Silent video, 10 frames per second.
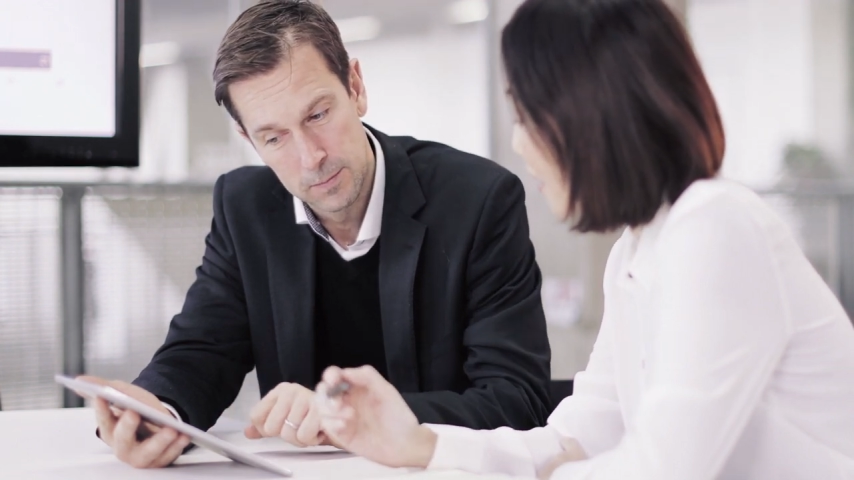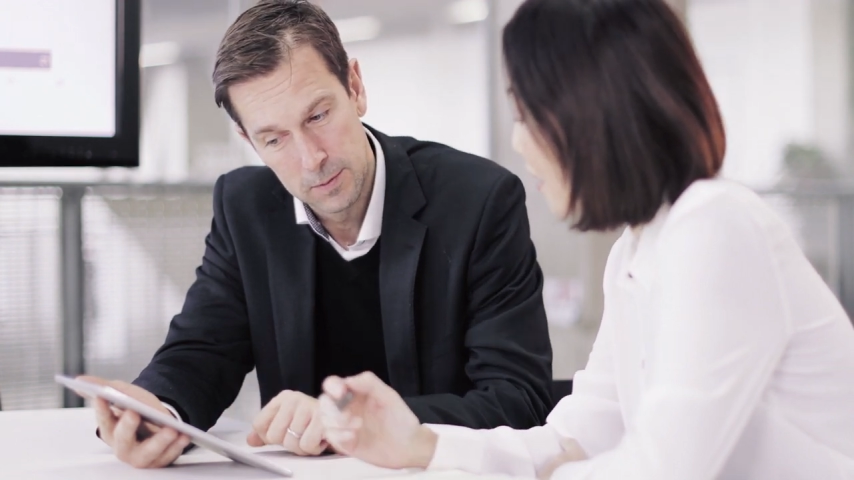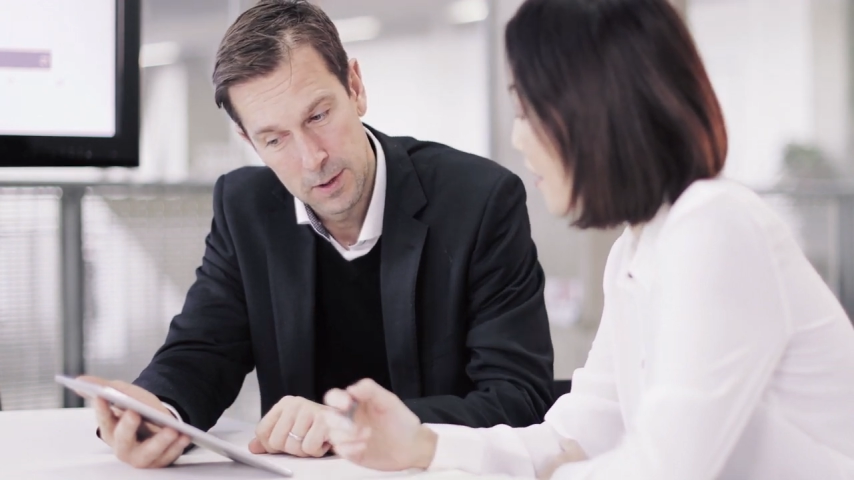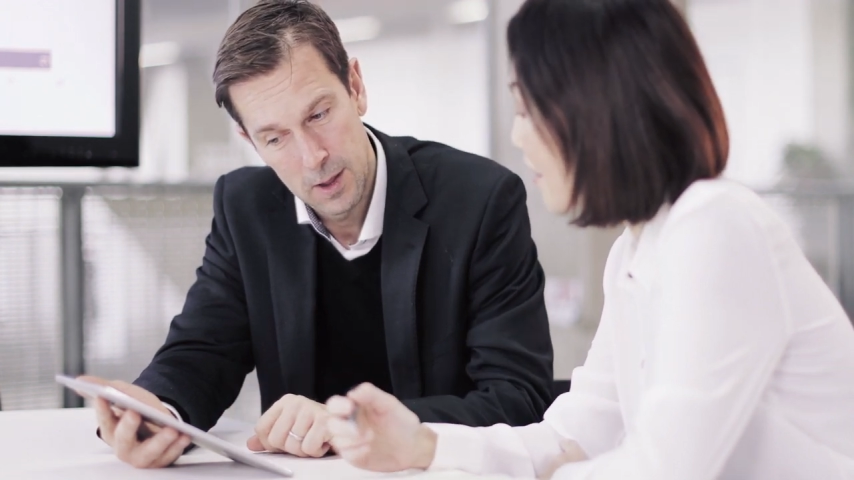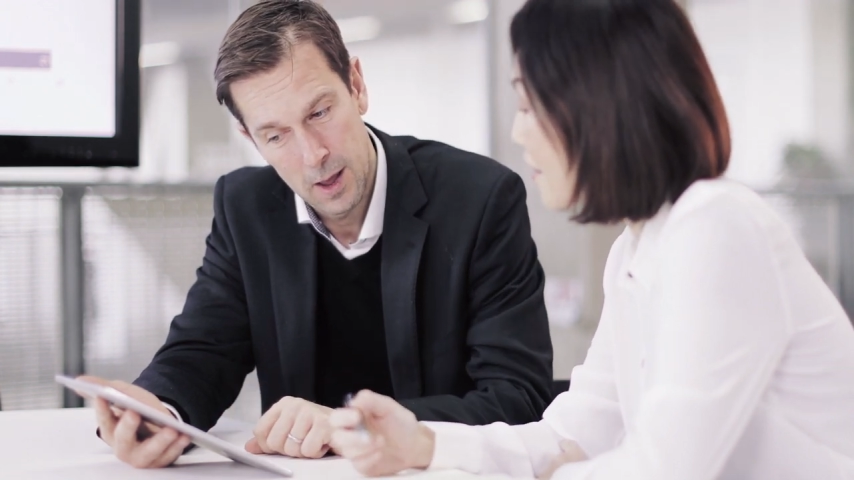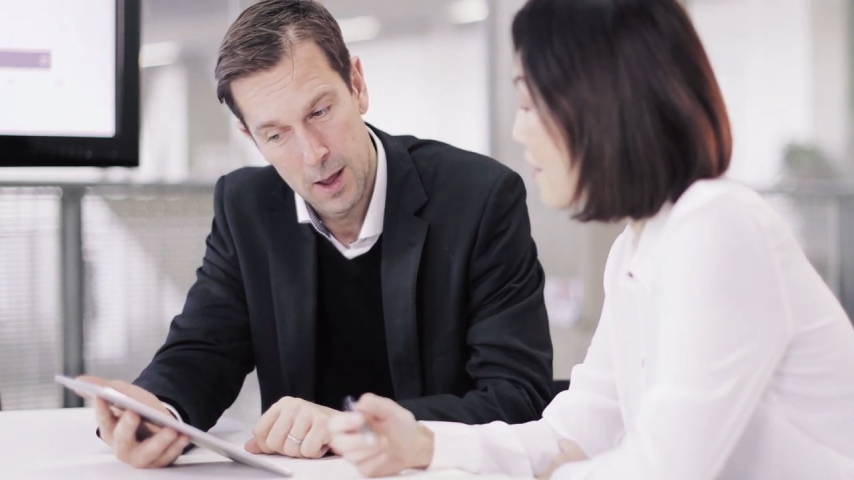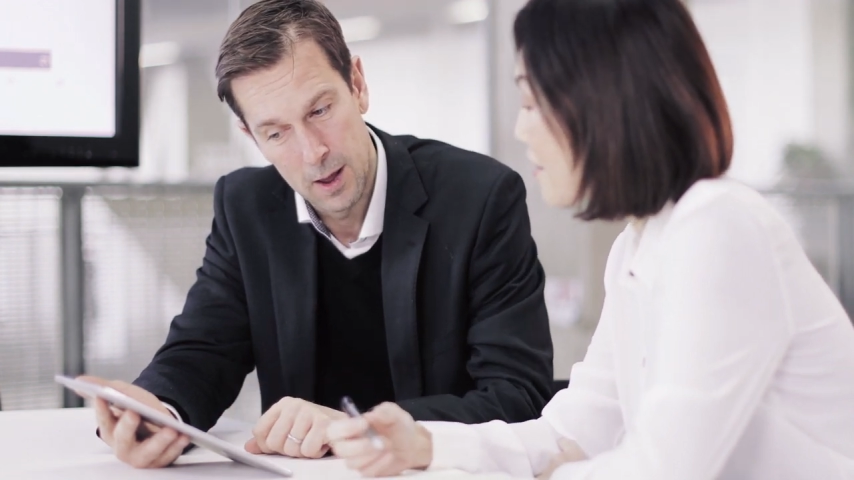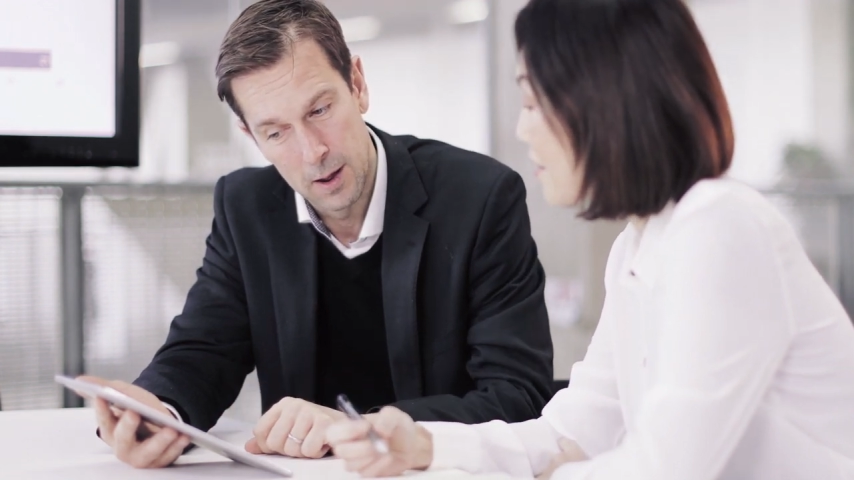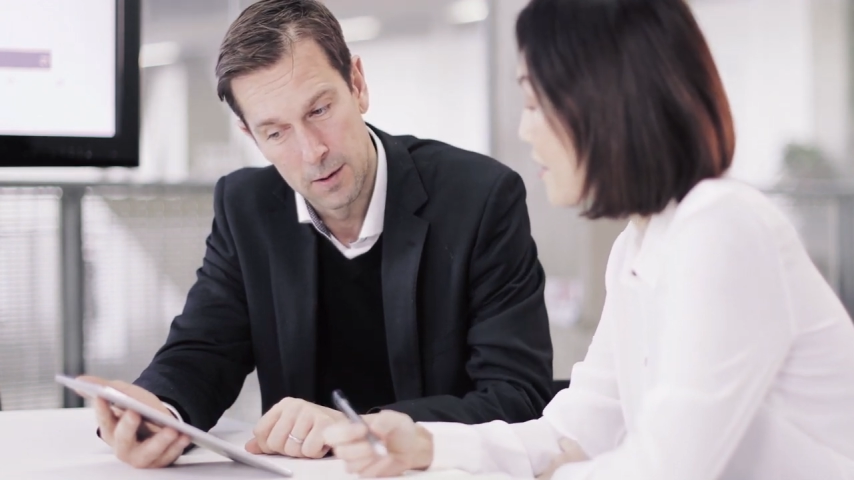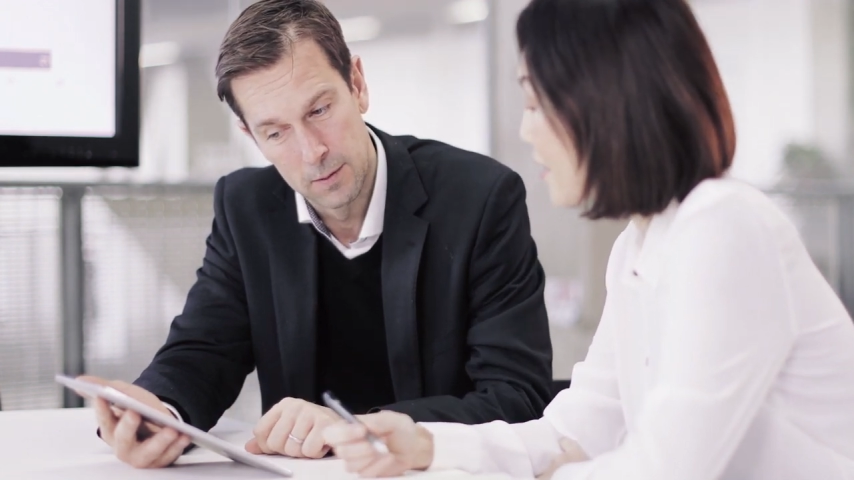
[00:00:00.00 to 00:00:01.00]
a leadership
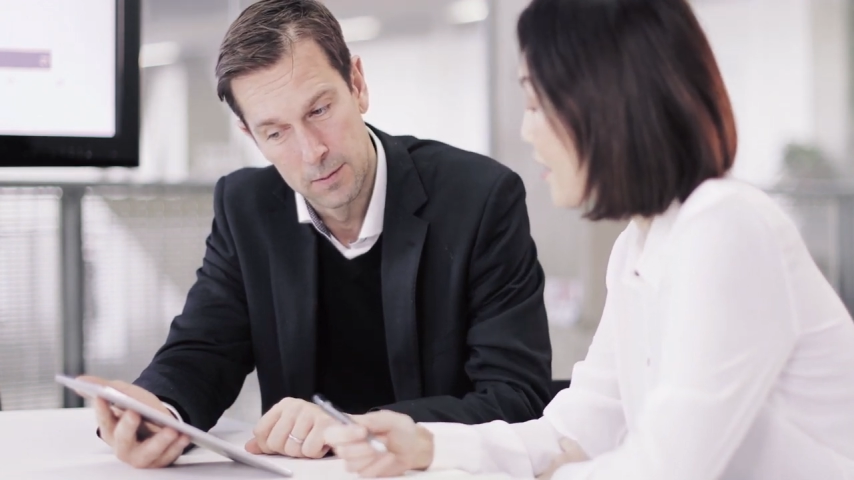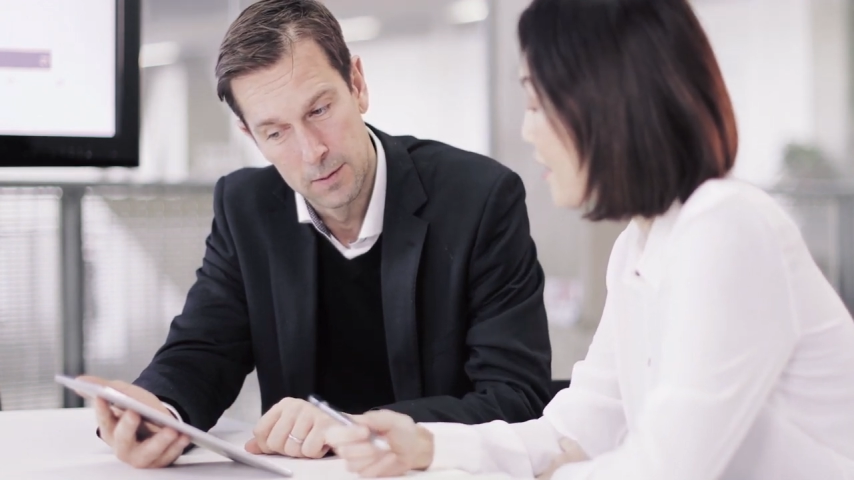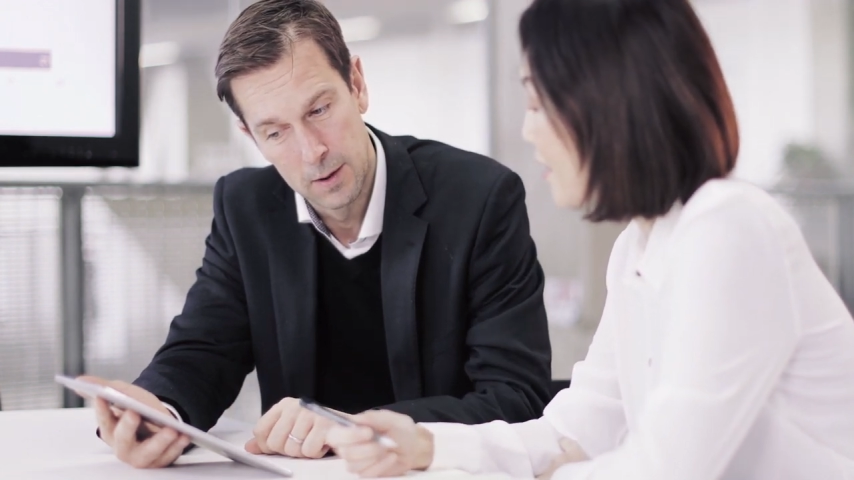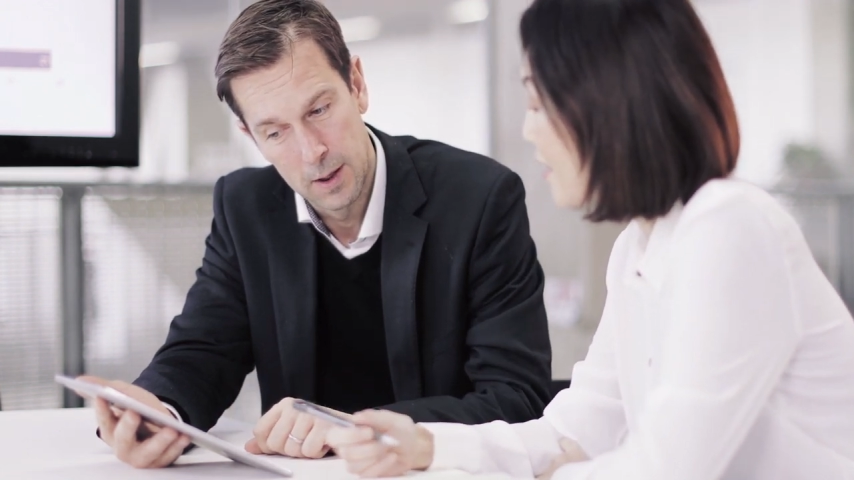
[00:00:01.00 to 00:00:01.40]
expert